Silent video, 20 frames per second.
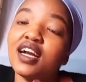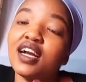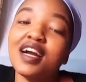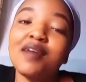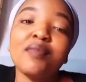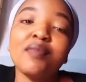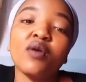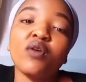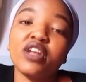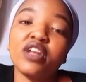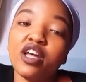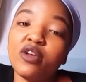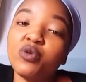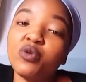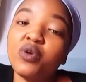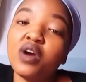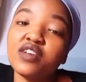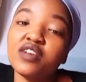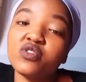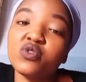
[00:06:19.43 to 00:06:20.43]
kama
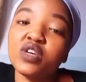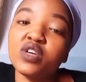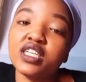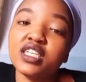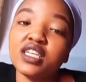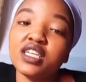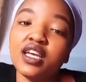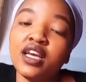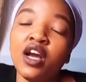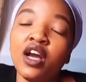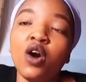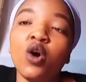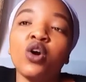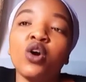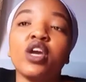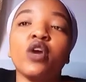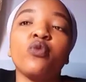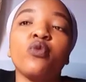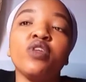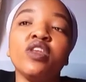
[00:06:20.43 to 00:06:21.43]
wananuka sort.
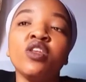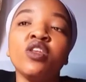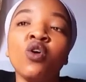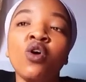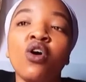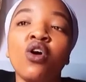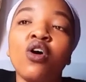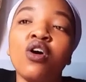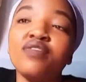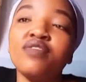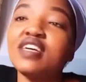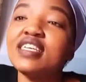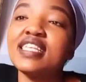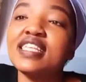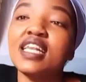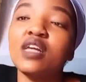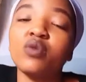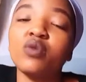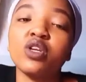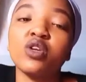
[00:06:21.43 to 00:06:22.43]
Okay, we know
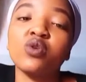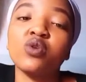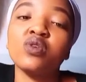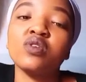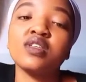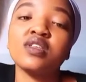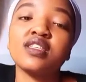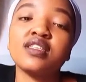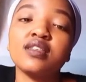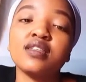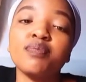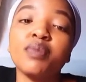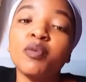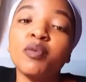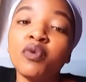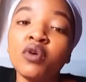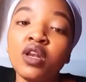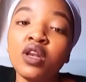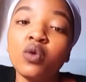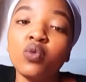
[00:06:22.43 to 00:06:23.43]

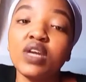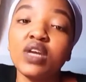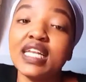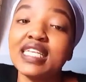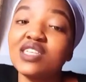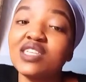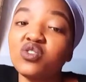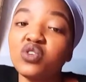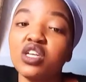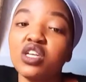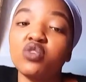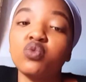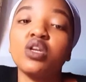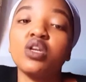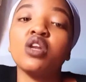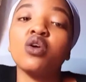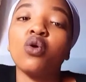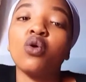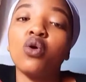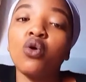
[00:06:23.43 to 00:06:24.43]
people will stretch.
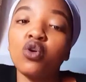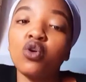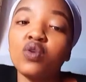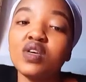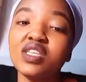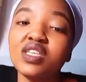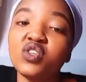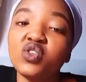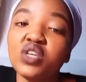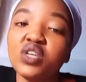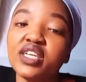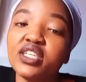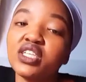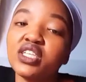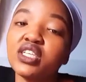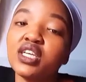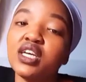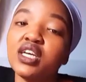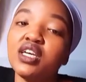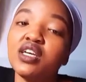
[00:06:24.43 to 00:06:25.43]
We'll always
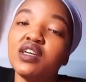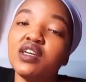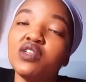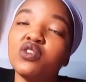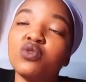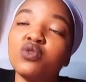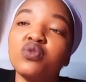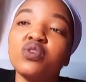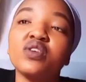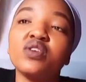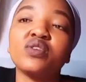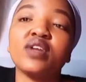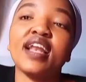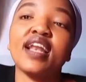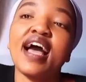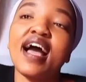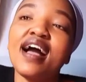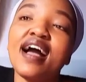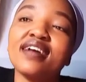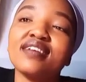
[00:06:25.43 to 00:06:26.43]
stretch to feel
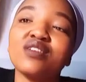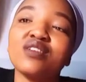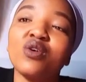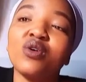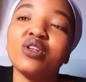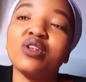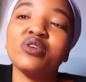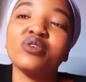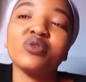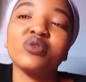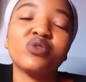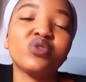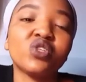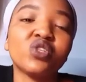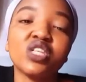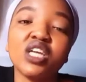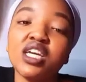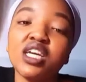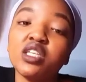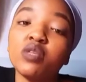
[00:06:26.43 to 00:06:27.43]
relaxed, or, you know, to
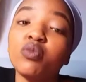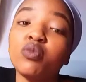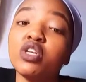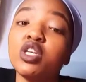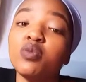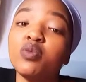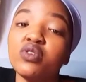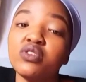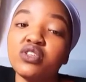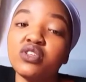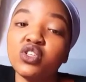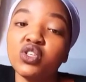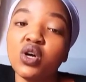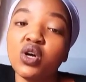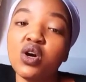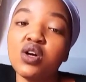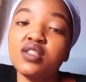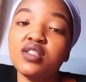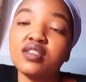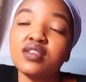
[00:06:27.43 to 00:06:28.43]
change body
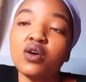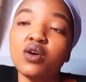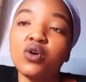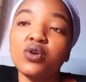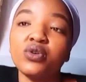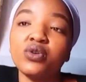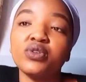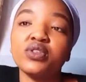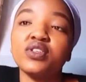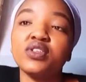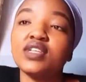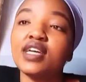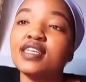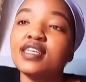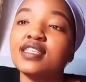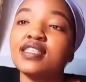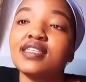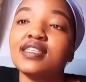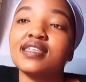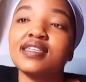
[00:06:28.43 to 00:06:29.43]
positions, or
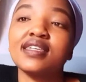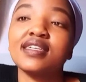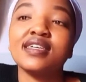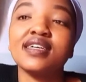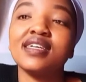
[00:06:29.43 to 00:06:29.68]
just